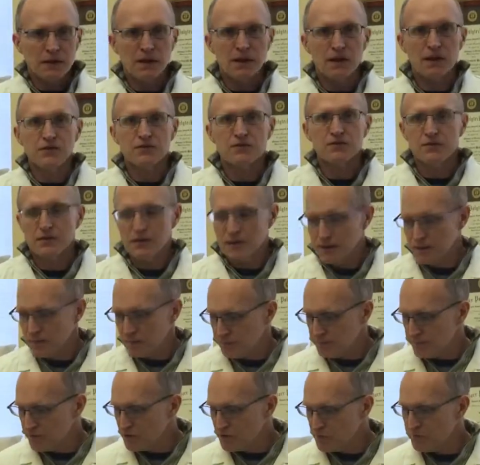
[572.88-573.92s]
a
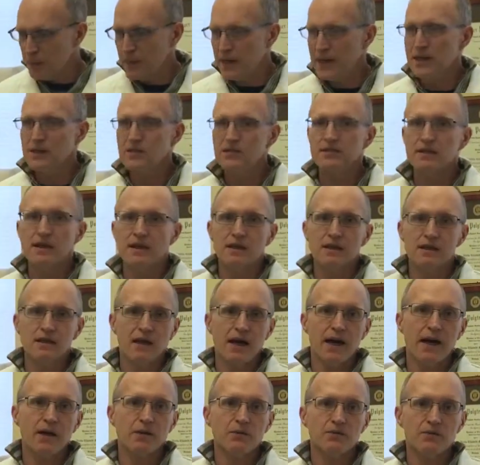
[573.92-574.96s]
space that
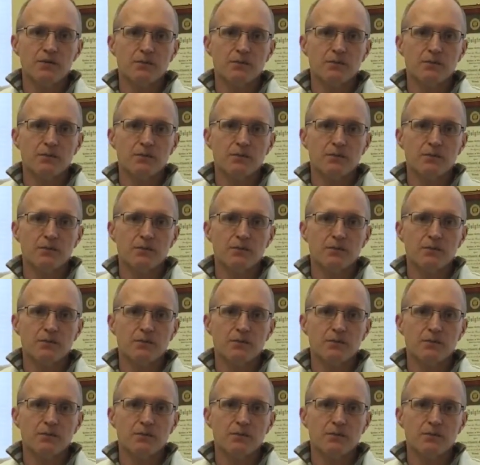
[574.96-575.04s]
allows